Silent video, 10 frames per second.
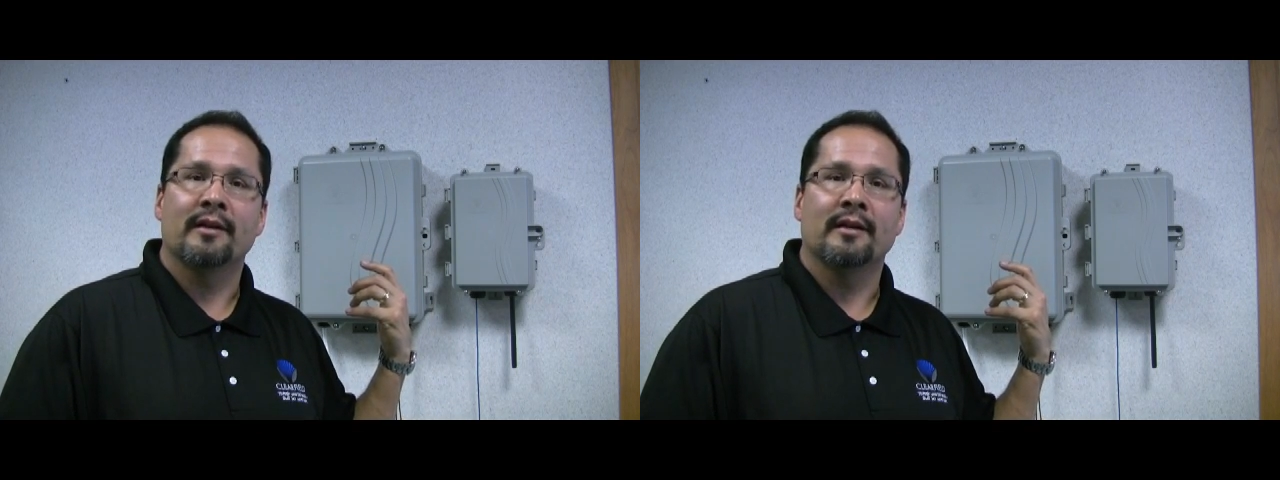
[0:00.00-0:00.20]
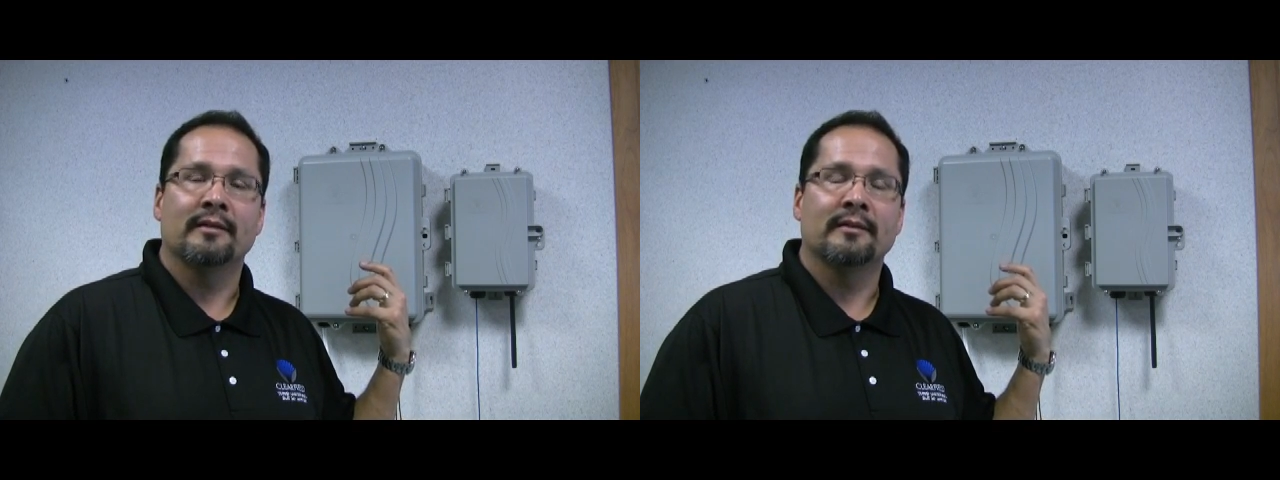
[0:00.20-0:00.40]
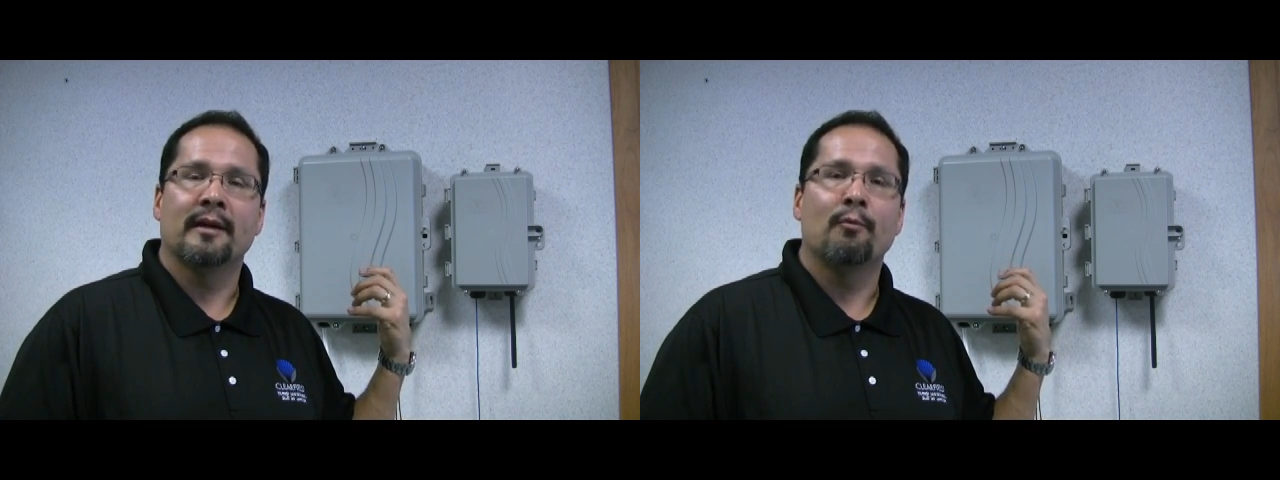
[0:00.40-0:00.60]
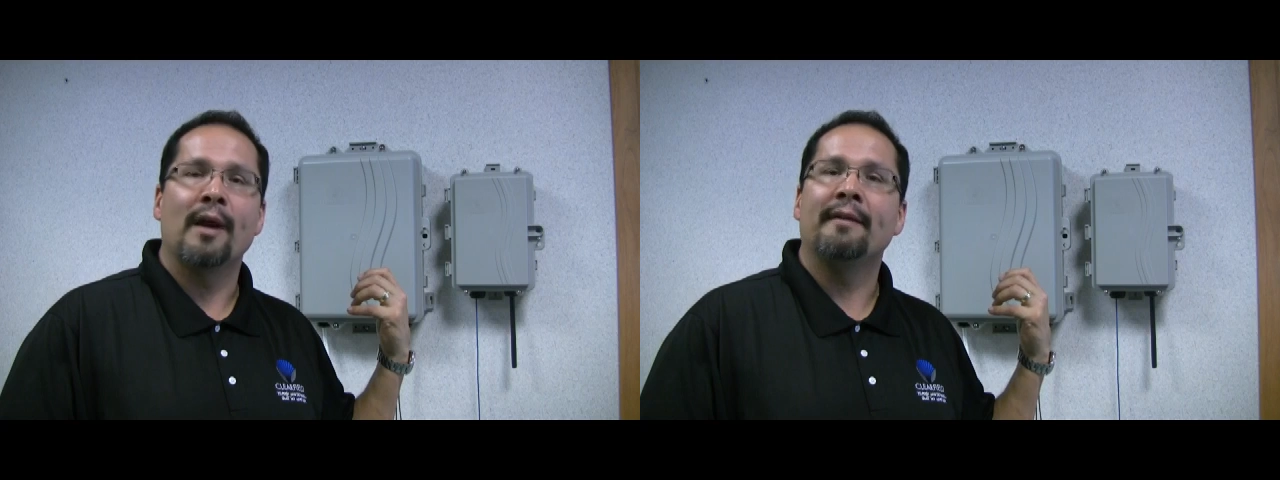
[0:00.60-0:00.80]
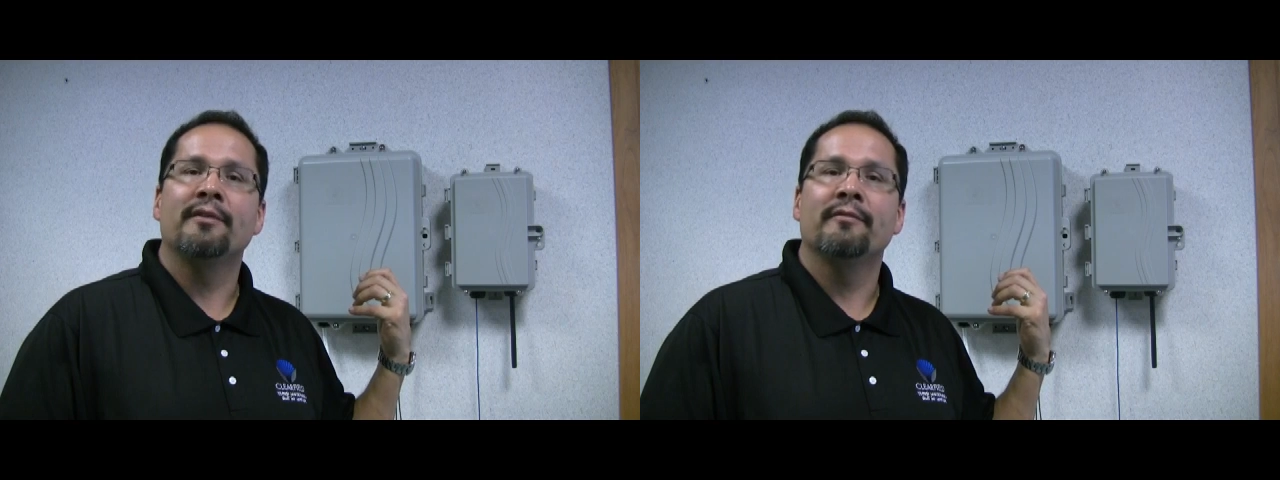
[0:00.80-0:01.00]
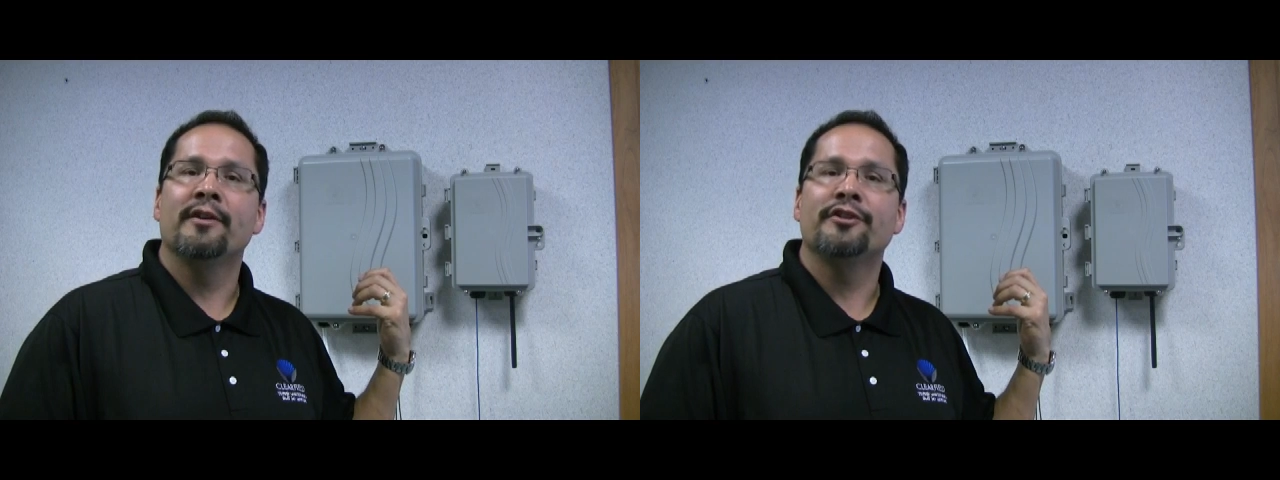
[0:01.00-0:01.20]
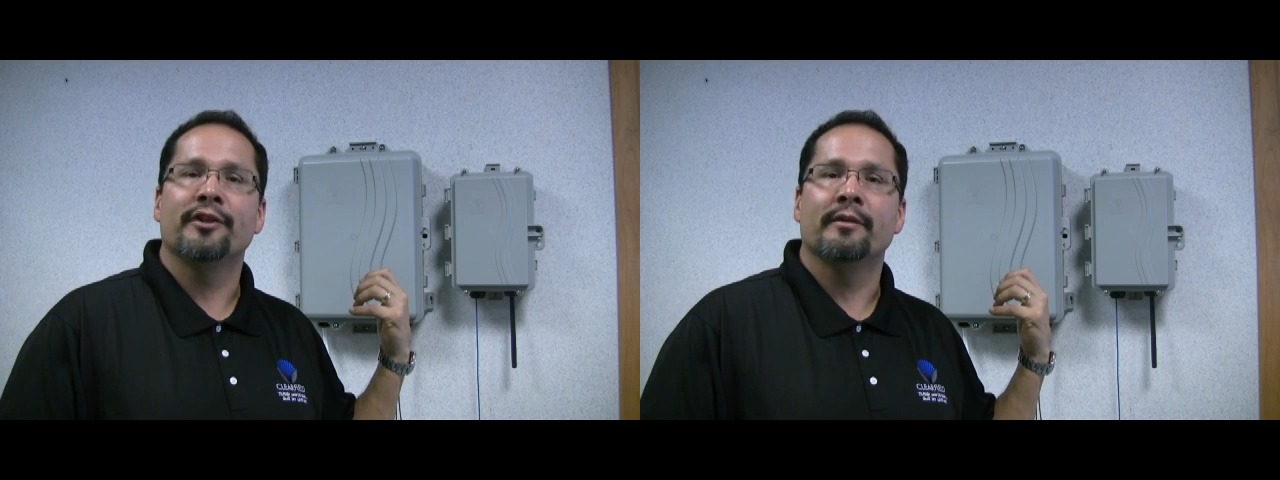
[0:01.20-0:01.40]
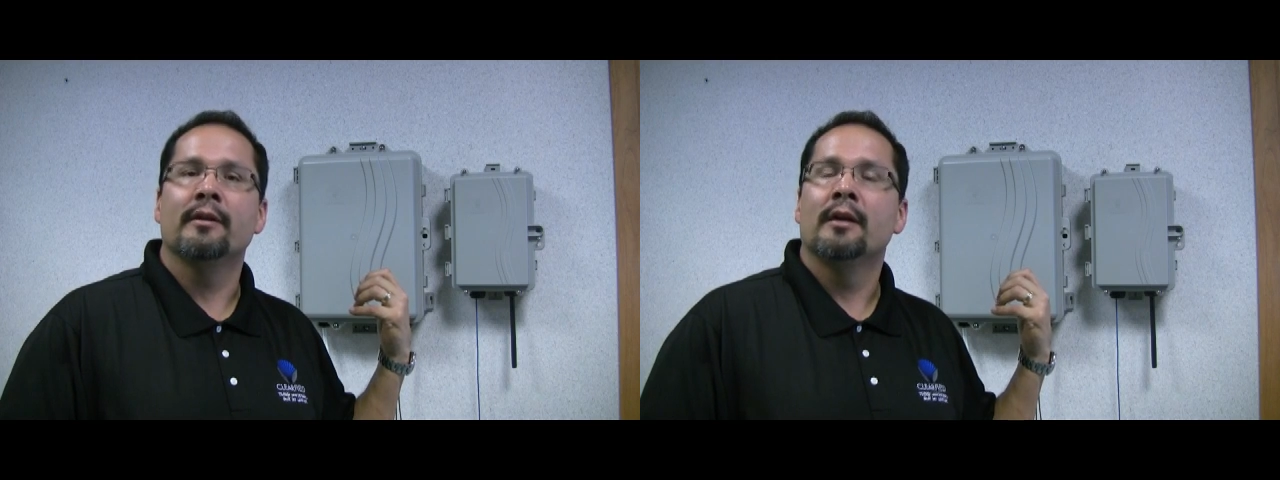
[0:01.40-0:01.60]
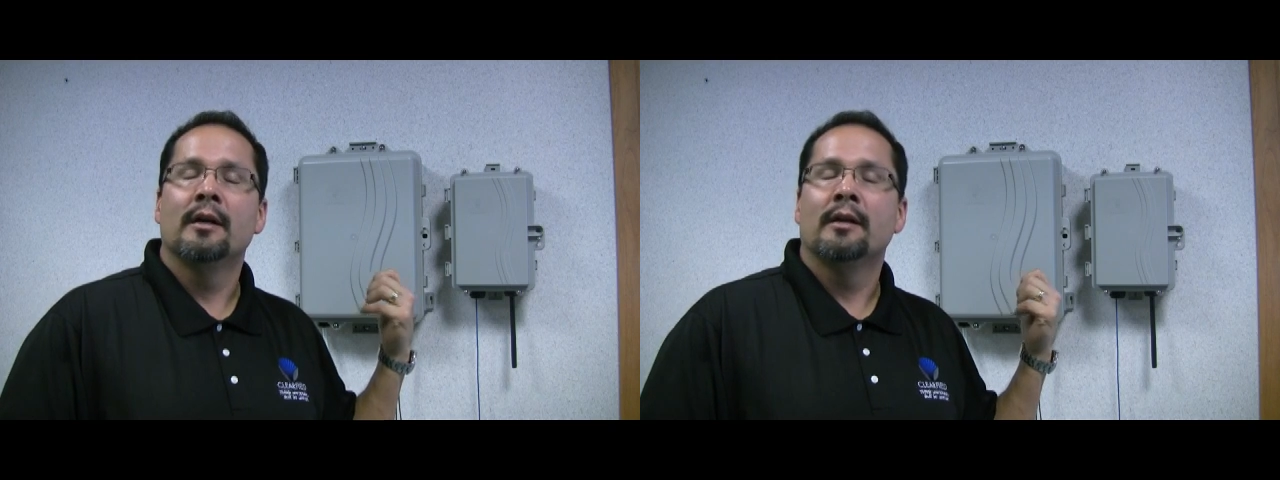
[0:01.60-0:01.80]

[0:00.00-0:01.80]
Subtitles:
a wave division